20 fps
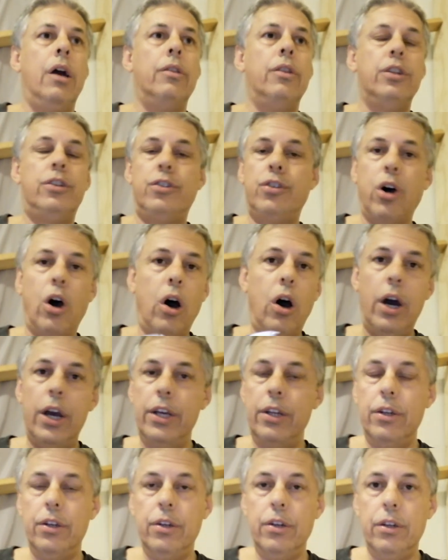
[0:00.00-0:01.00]
the
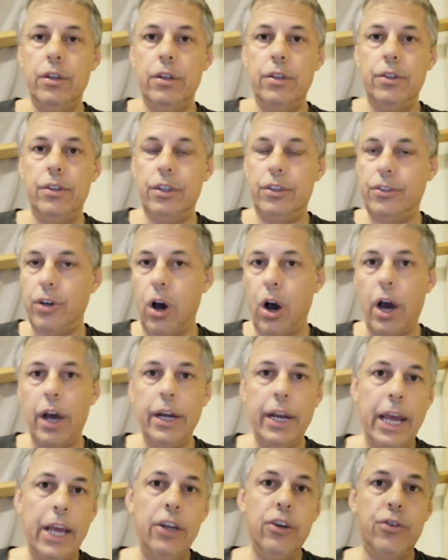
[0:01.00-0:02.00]

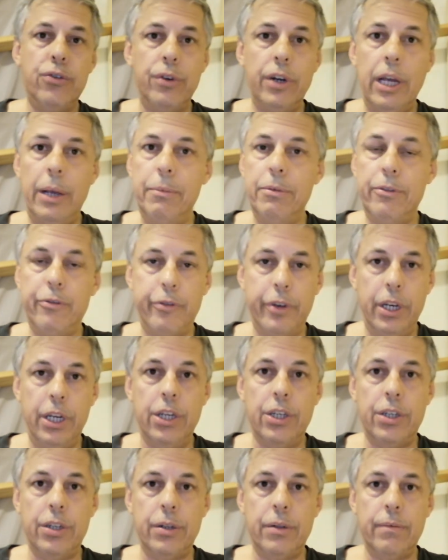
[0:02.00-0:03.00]
Thailand dream's
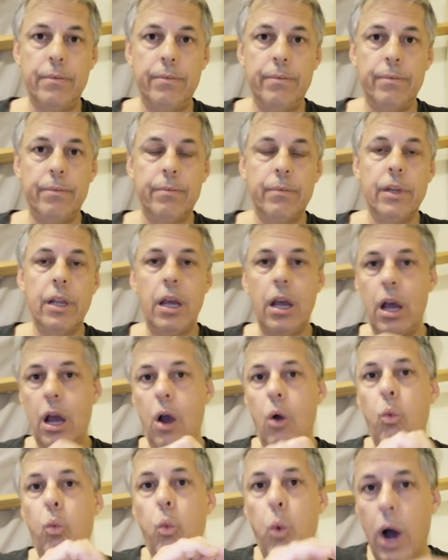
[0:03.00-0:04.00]
finished.
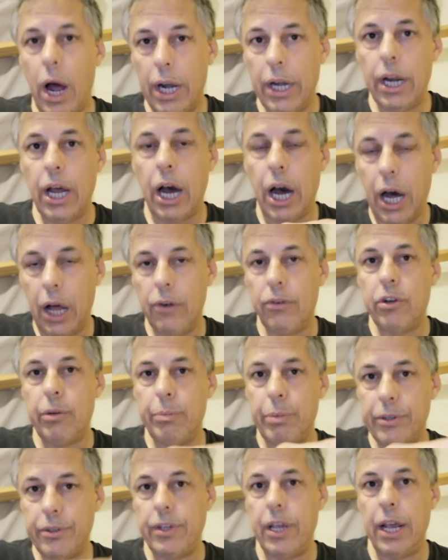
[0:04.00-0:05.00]

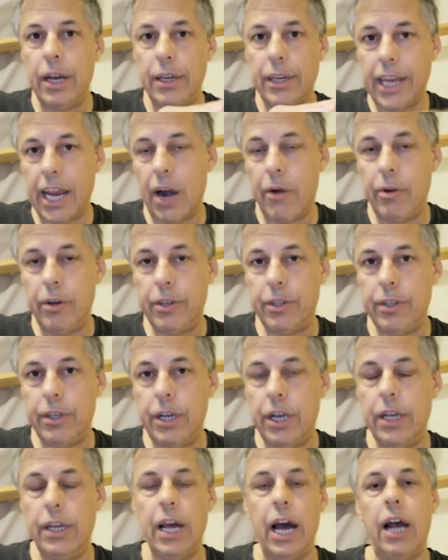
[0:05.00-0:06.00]
100%
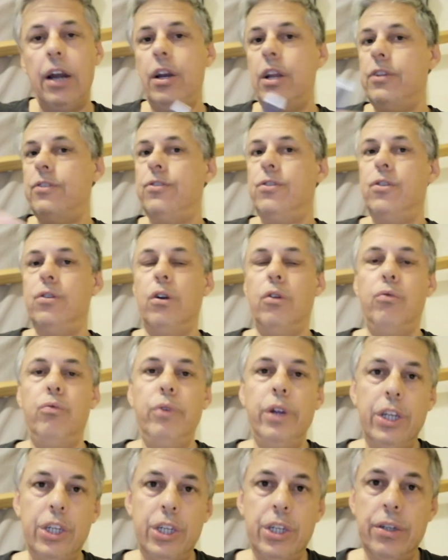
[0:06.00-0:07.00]
guaranteed, unless you're a
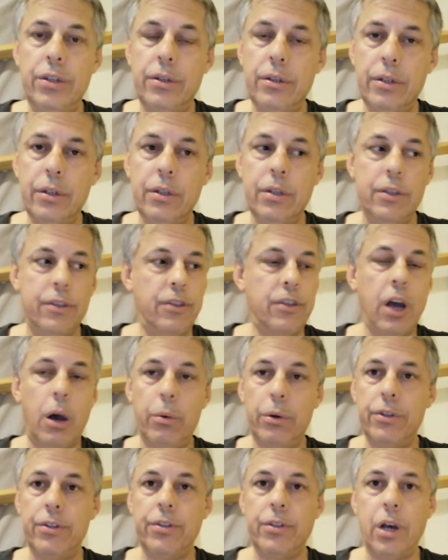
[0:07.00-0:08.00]
rich
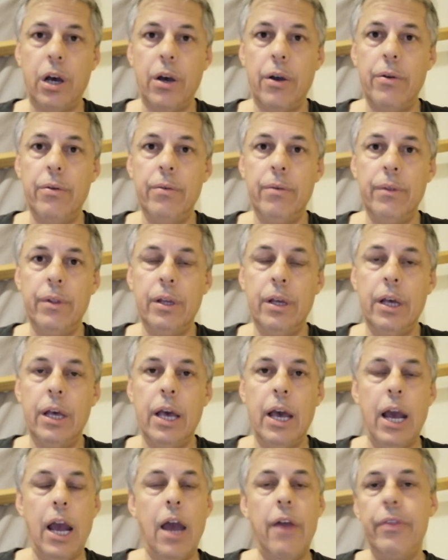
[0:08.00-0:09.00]
so-and-so,
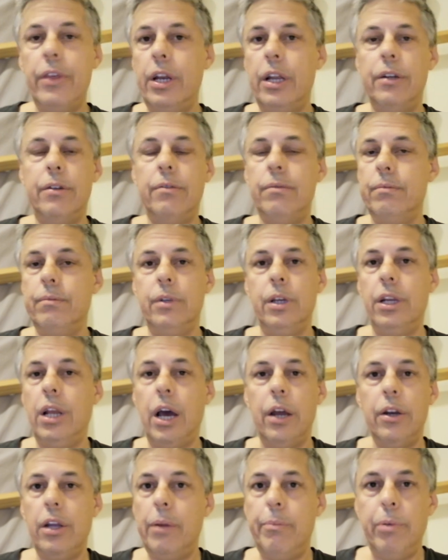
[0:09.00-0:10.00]
and then you
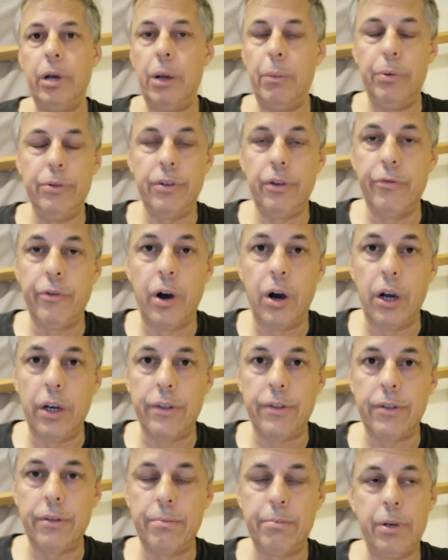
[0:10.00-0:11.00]
don't need people's
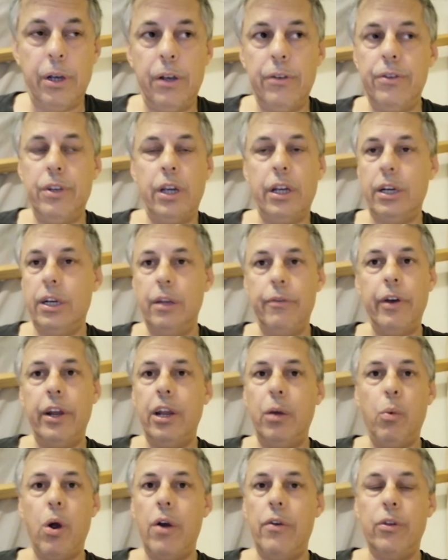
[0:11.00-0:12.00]
advice because you can live
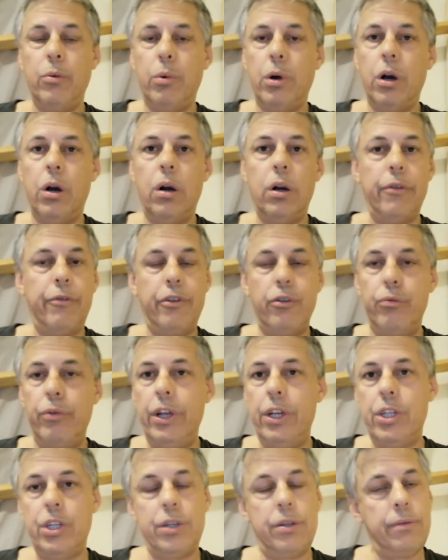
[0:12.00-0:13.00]
anywhere in the world. If you're
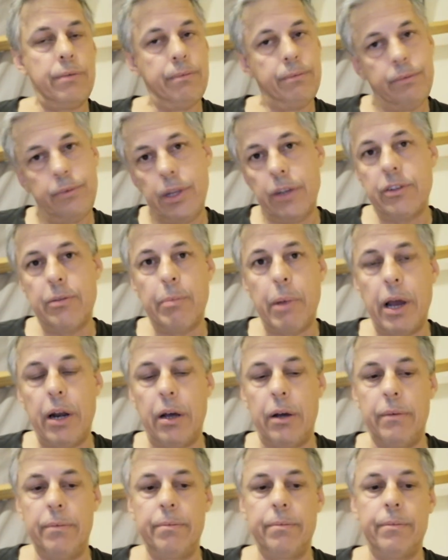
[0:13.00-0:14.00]
rich, doesn't
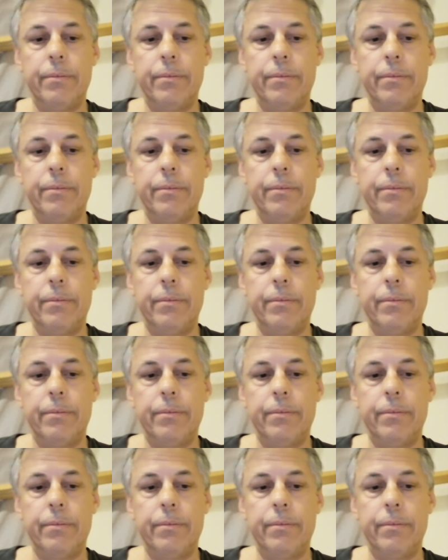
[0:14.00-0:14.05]
matter.